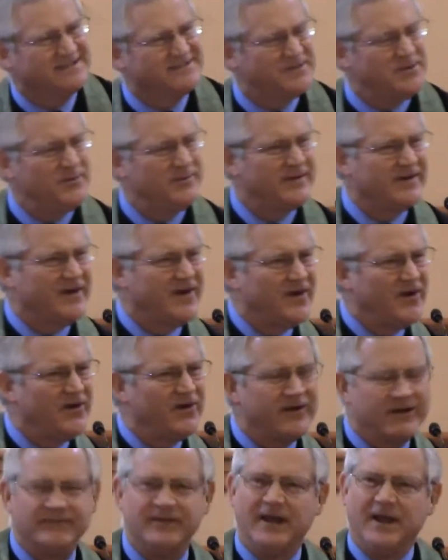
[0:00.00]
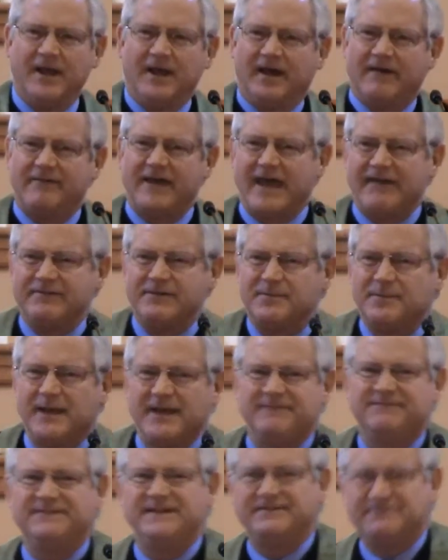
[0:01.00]
Who would have heard of having to pay
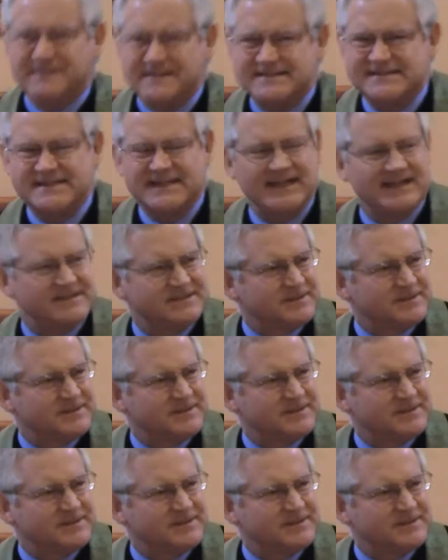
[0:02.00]
50 cents